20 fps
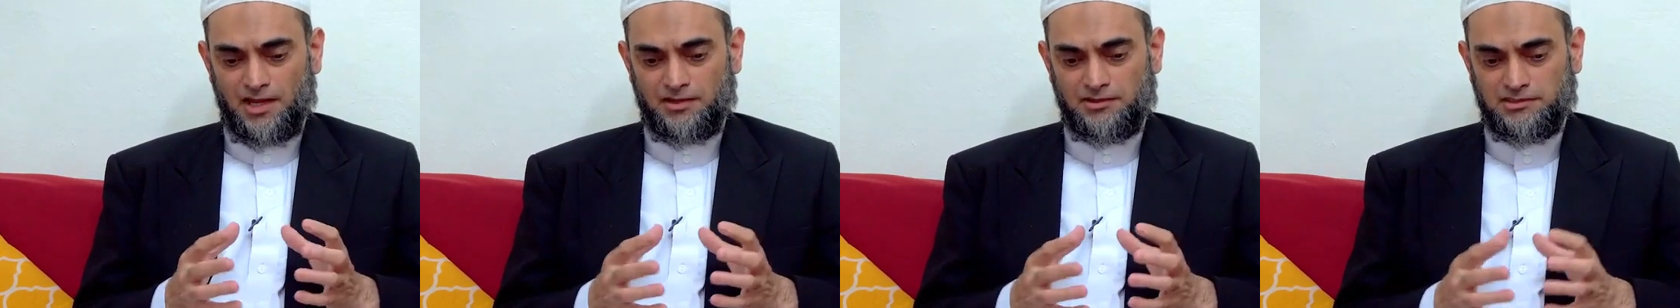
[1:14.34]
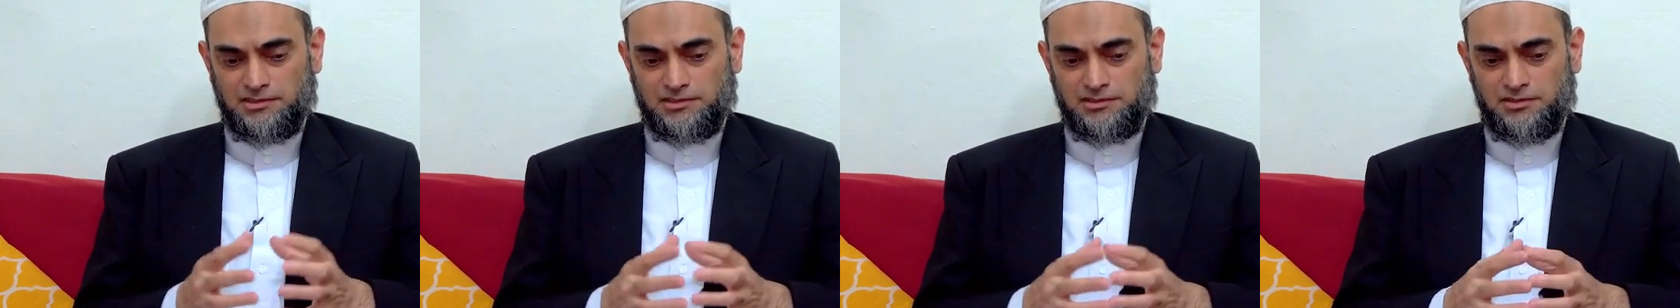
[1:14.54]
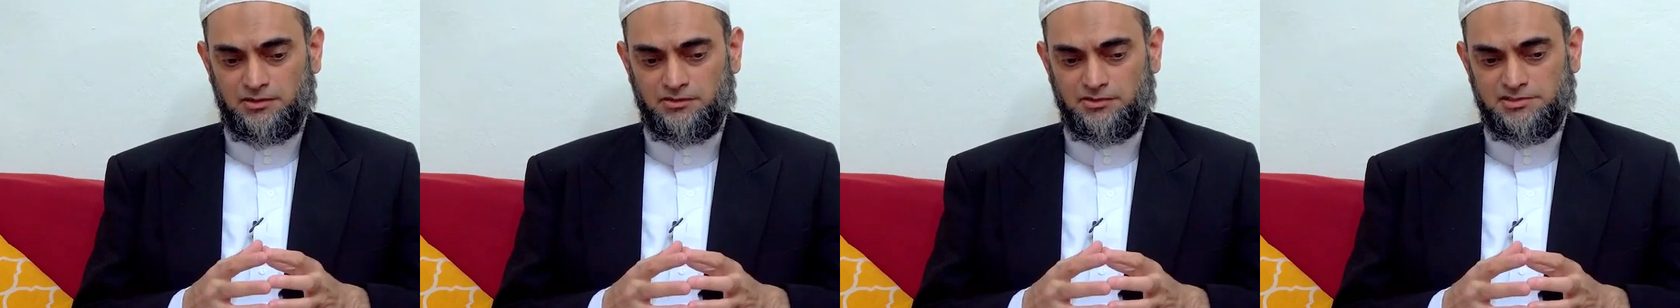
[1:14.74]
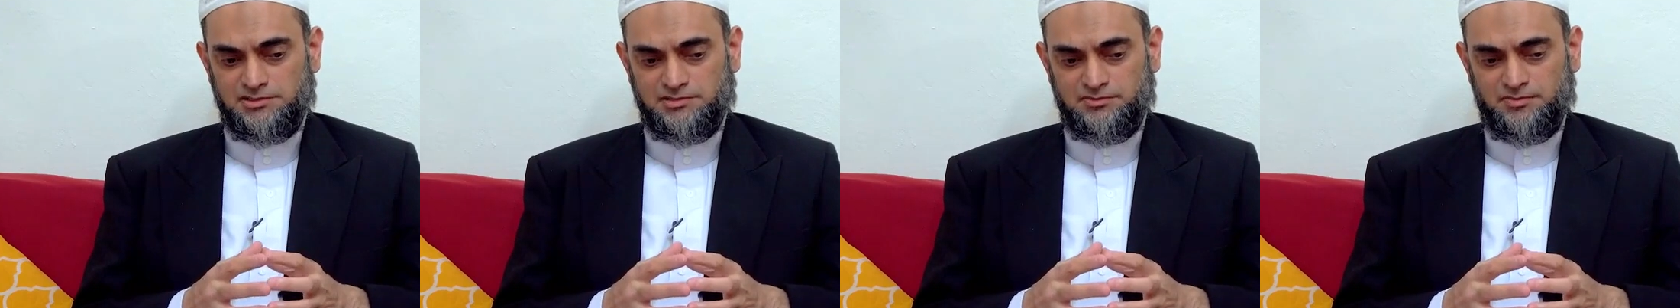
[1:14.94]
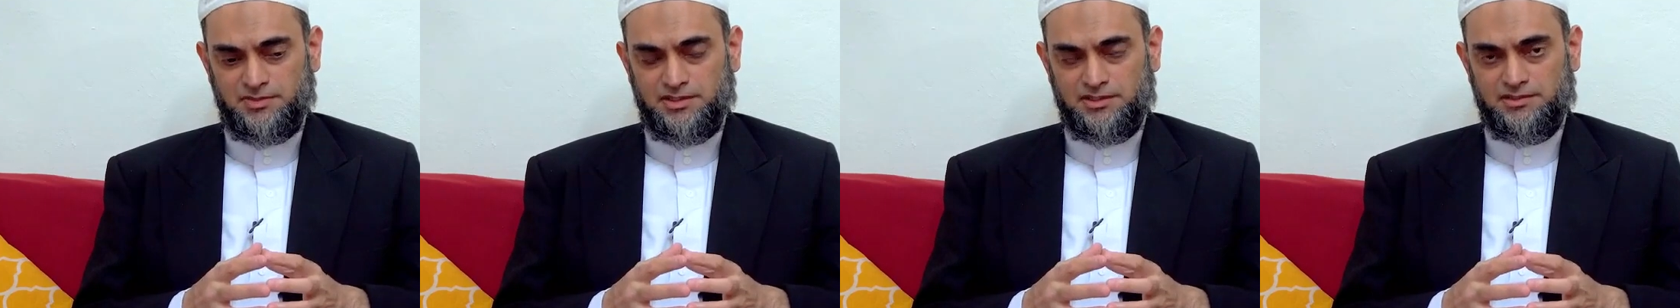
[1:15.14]

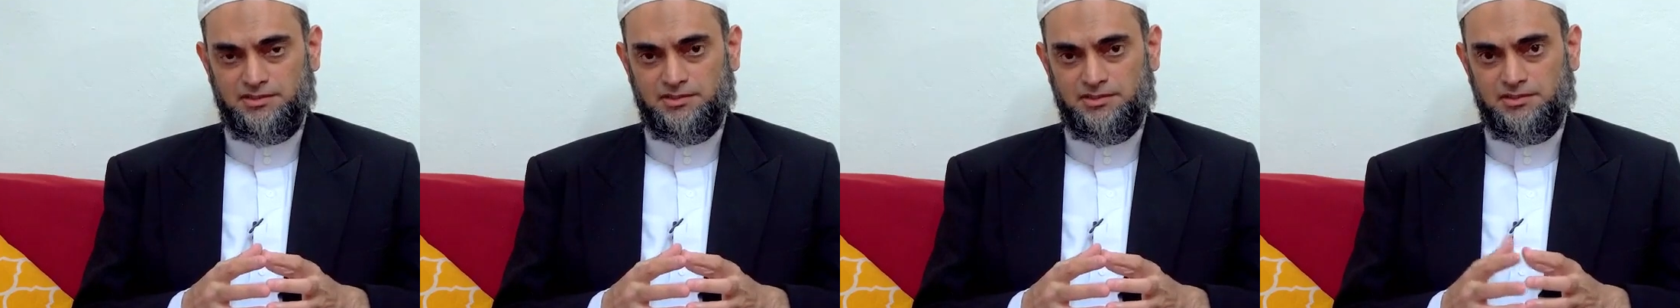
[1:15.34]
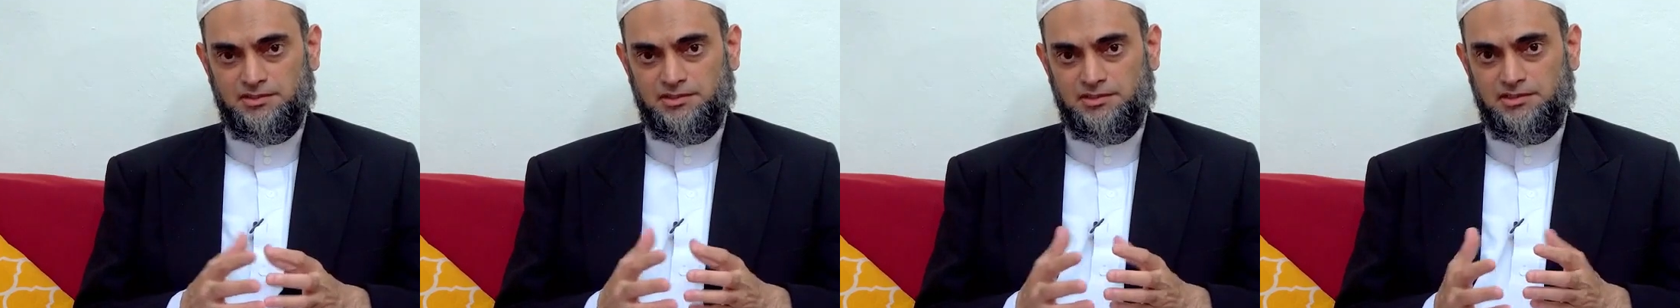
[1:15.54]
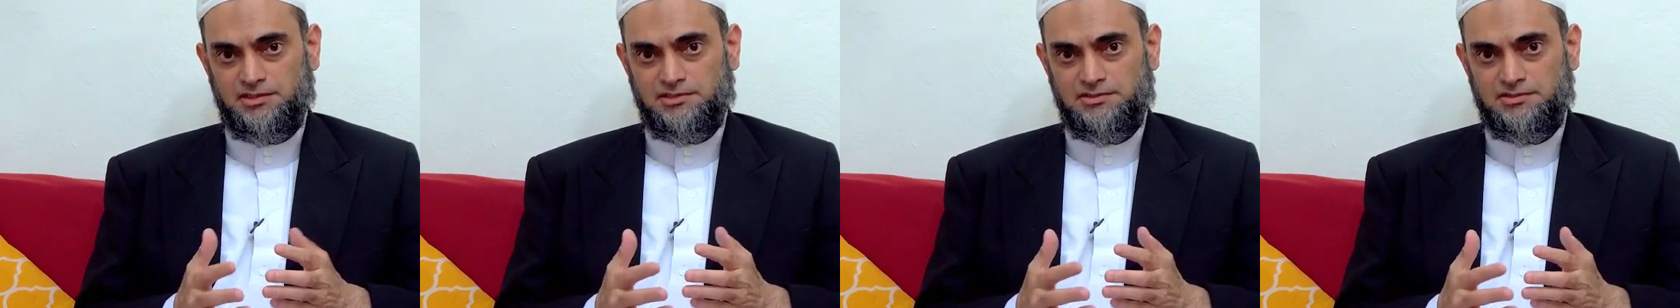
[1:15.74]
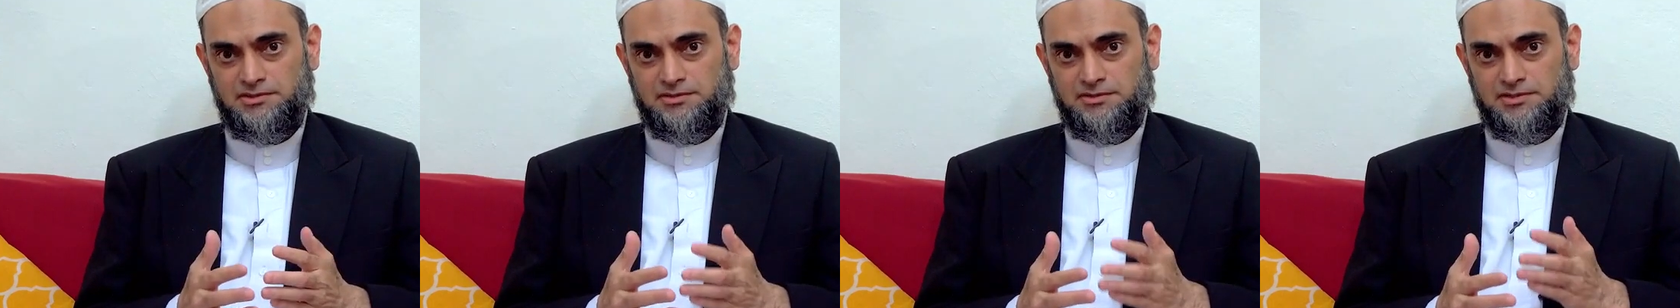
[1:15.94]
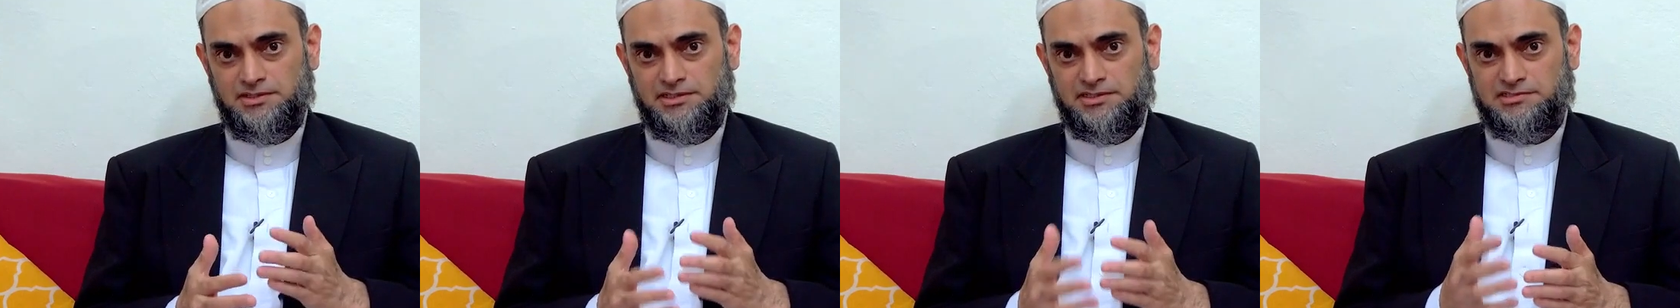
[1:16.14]
nourishment,
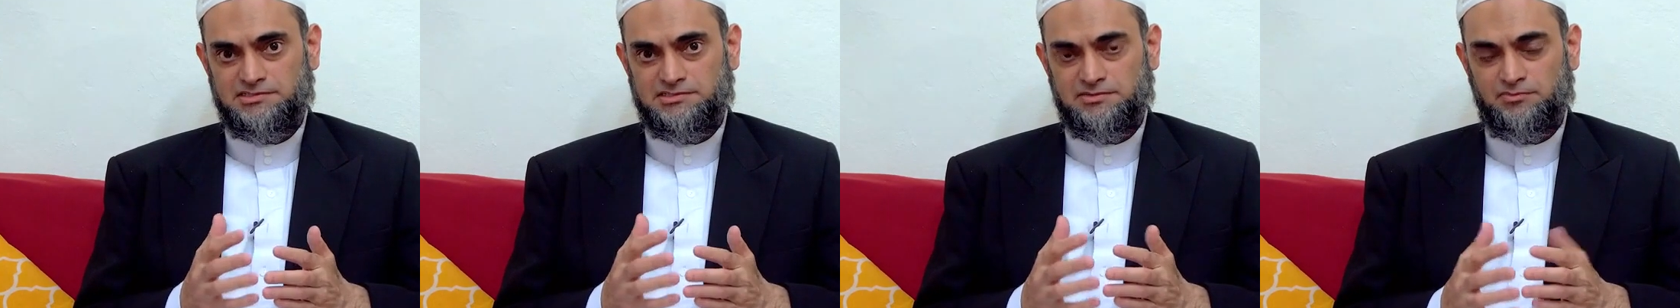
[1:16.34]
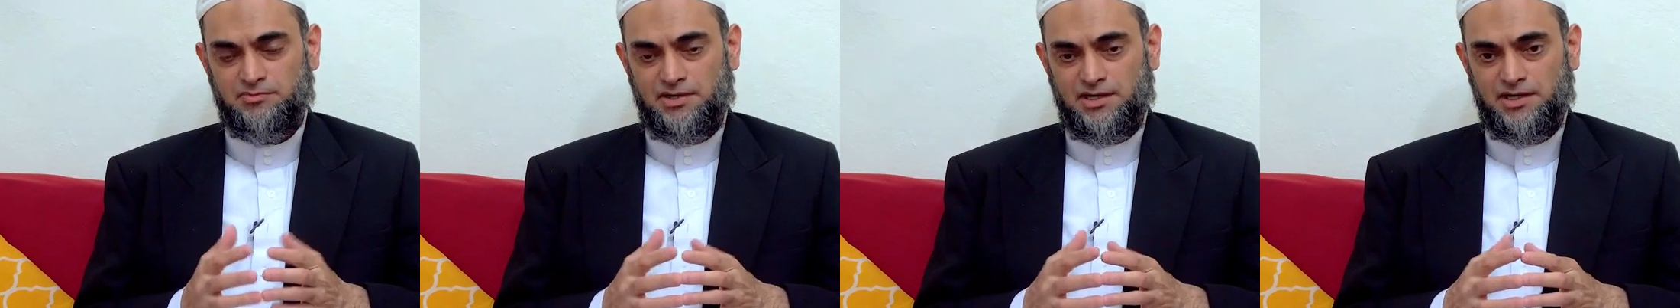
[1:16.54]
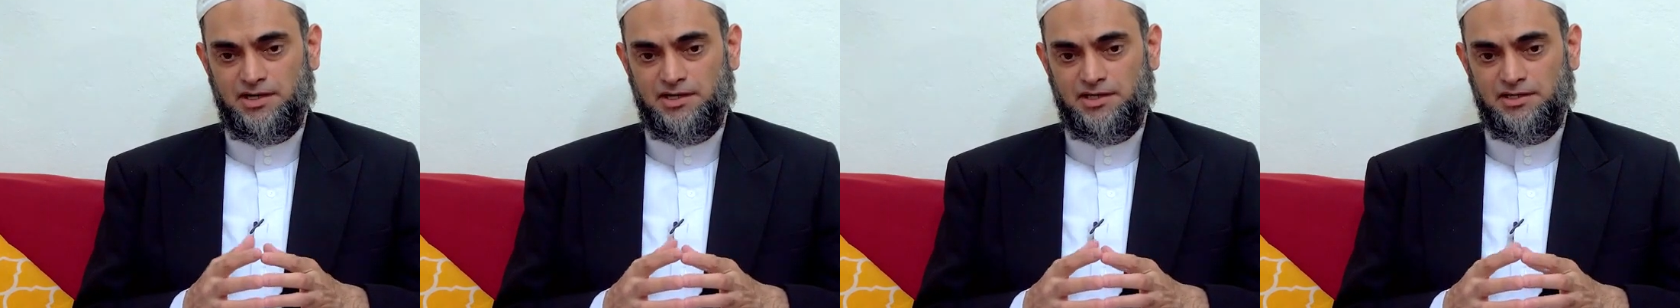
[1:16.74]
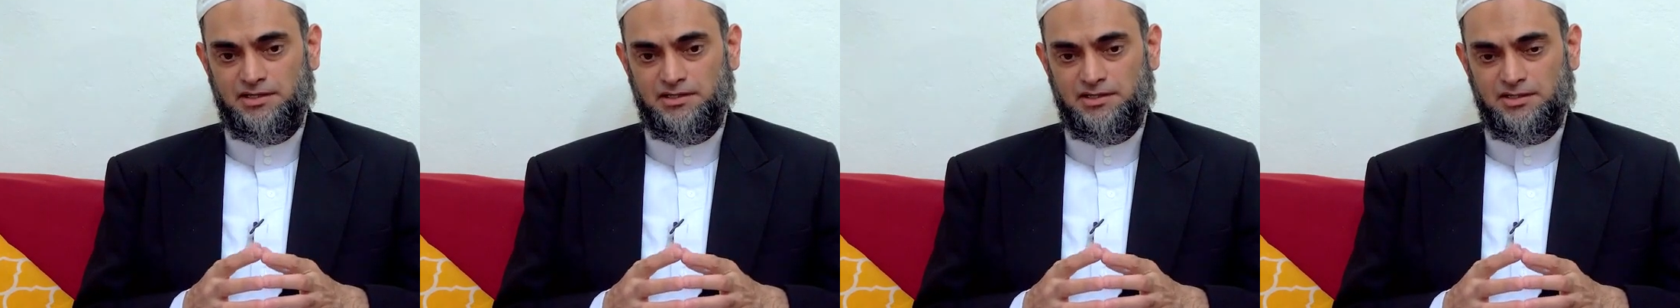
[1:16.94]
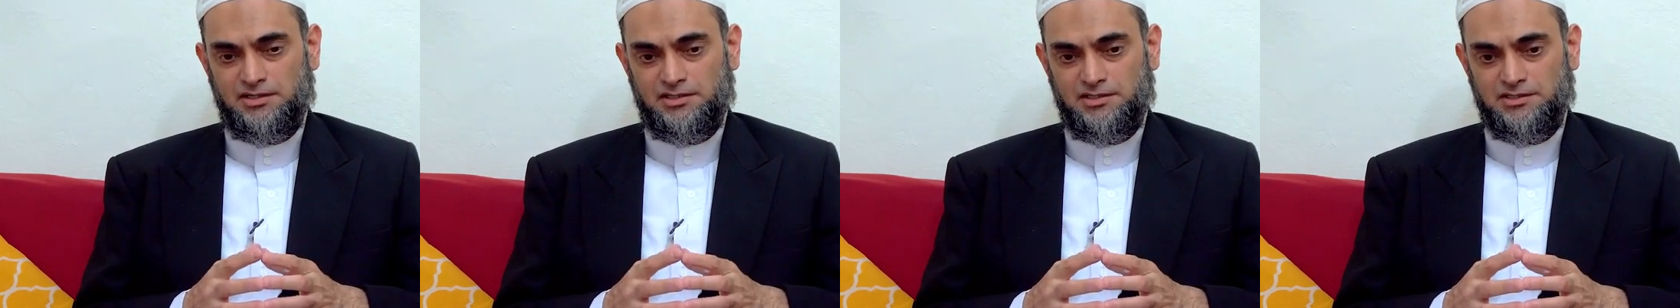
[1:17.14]
either it's by
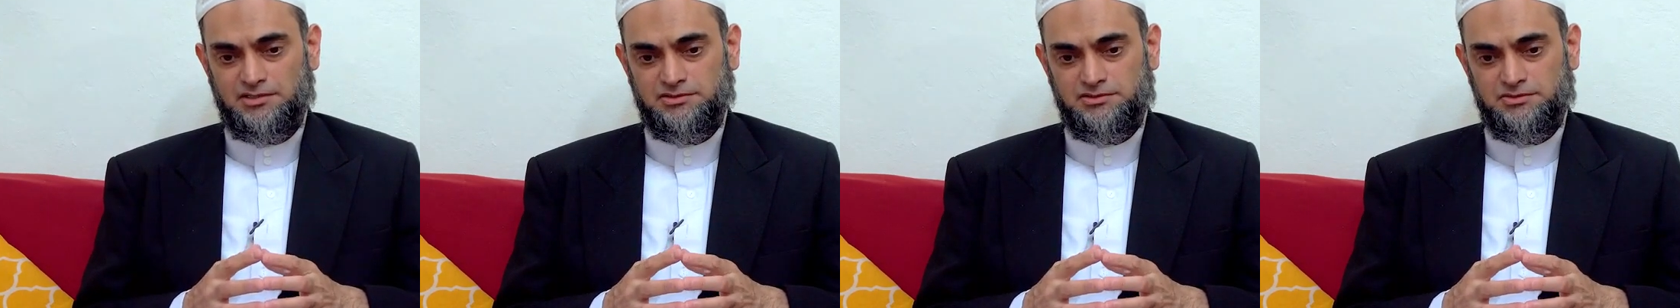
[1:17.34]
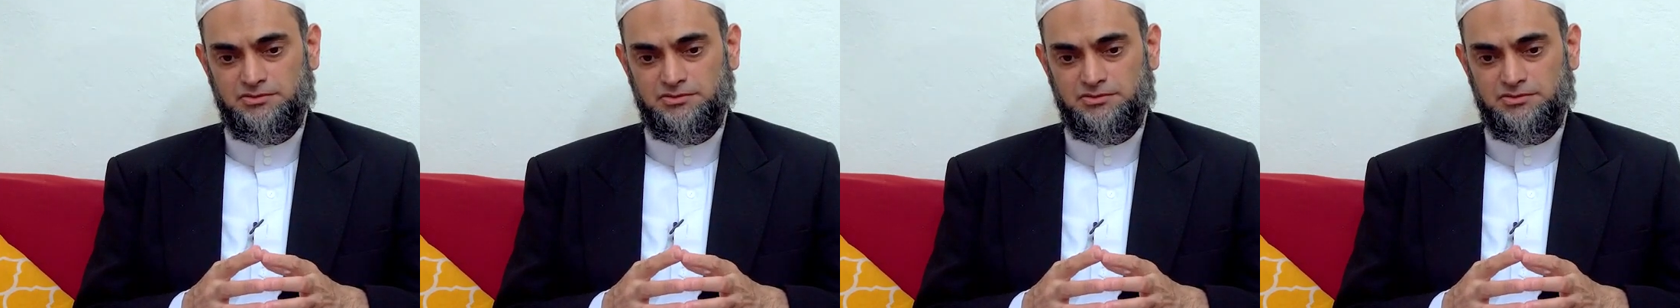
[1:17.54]
uh,